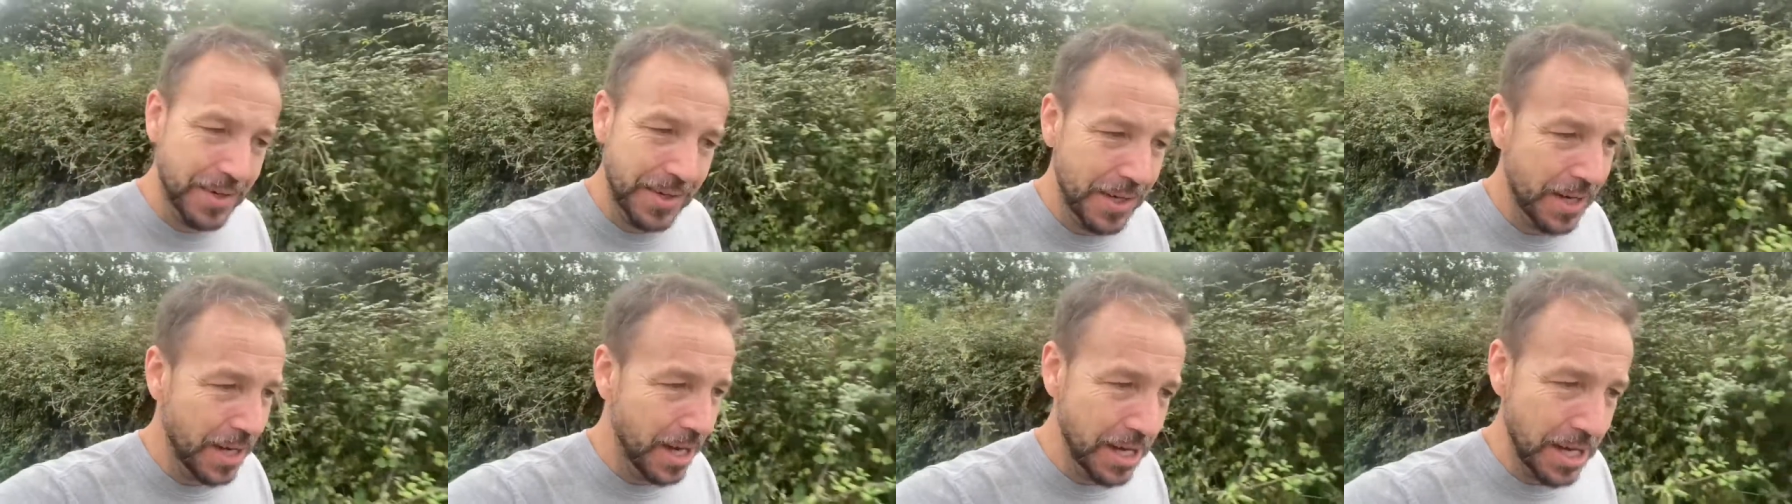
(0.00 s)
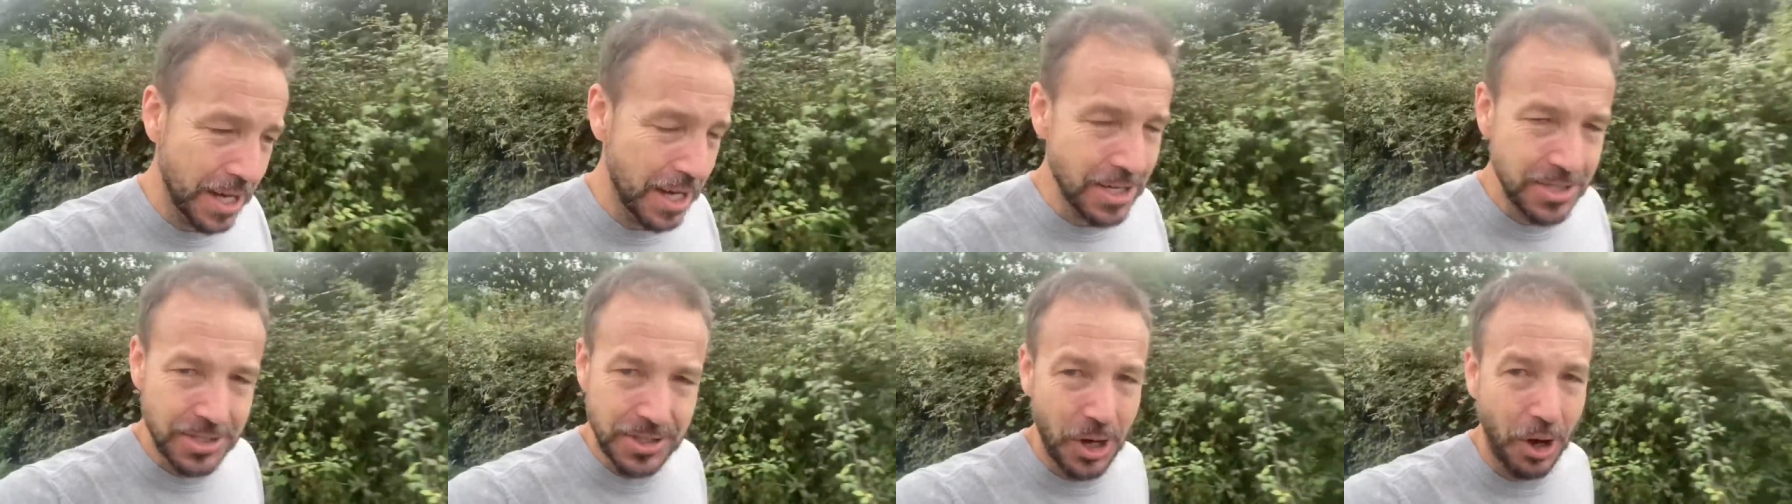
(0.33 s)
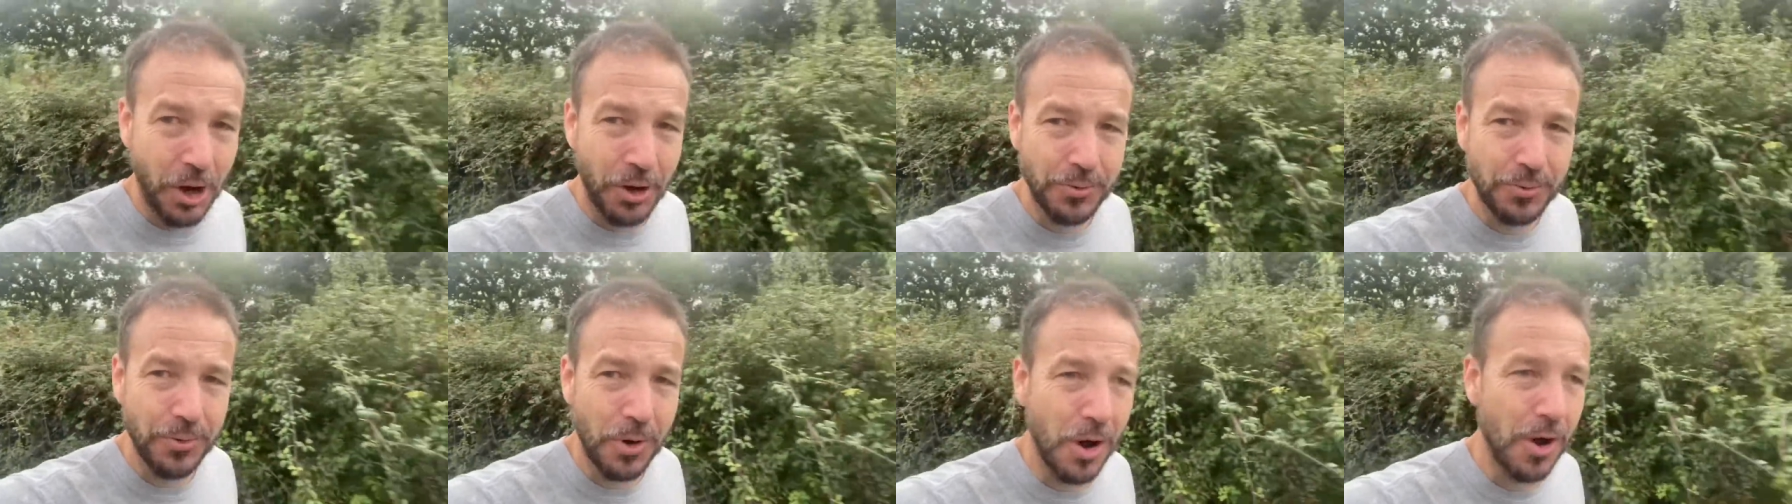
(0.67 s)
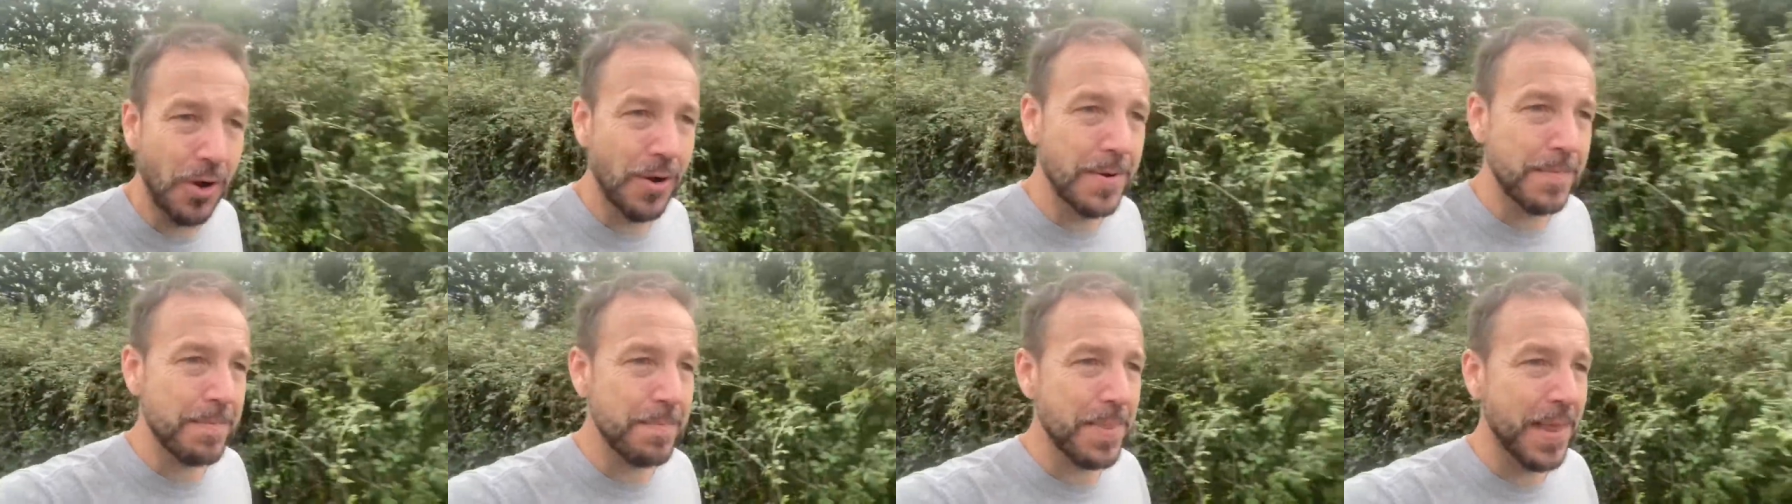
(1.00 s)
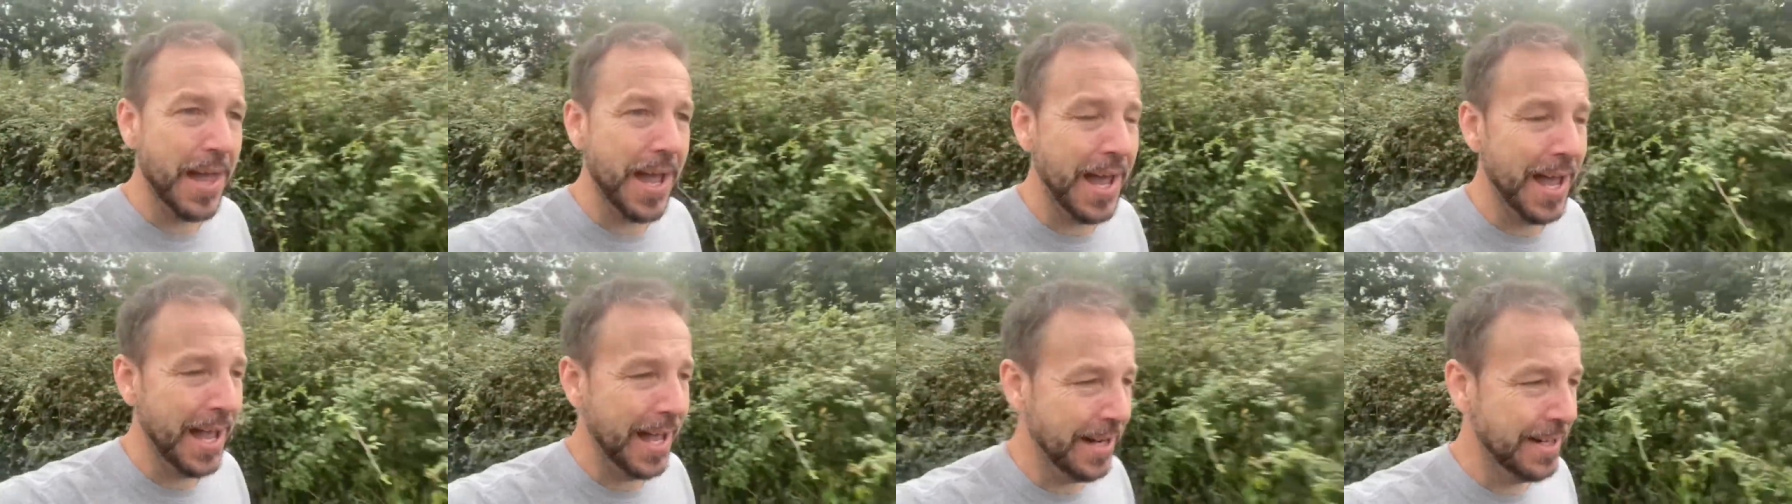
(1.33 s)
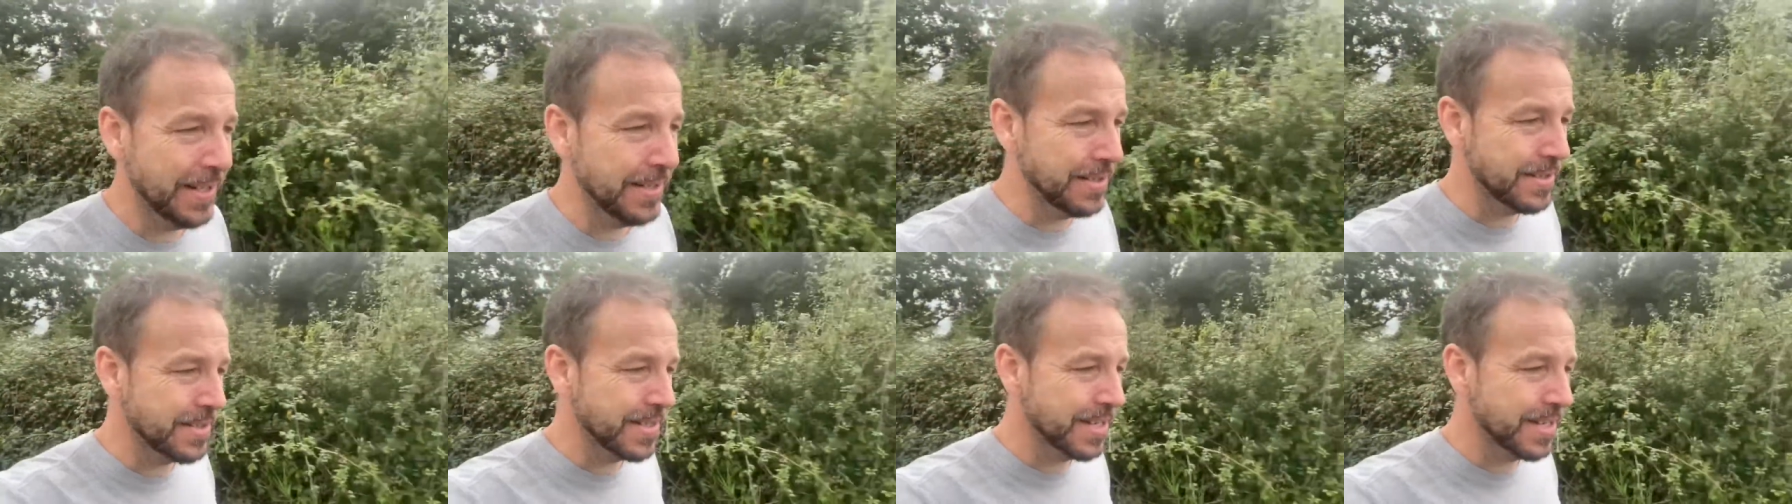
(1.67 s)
has gone wrong and